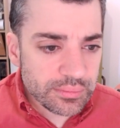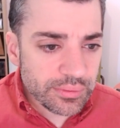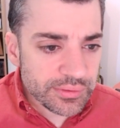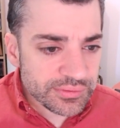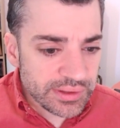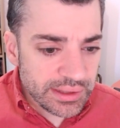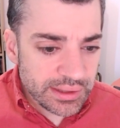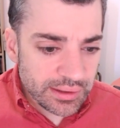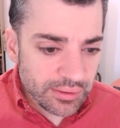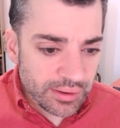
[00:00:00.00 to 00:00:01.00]
the C
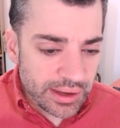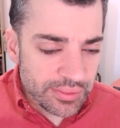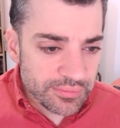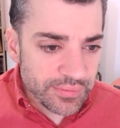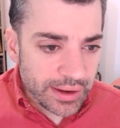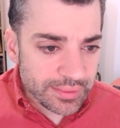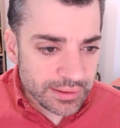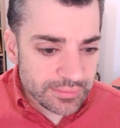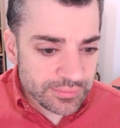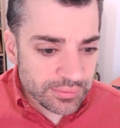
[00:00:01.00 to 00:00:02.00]
here and the fact
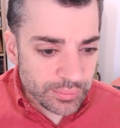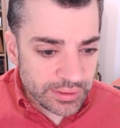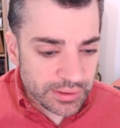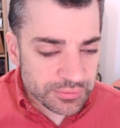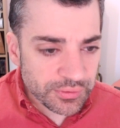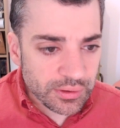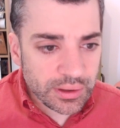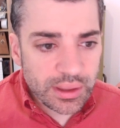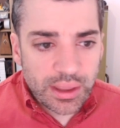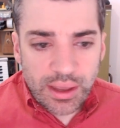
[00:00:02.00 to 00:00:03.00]
that it's three letters long,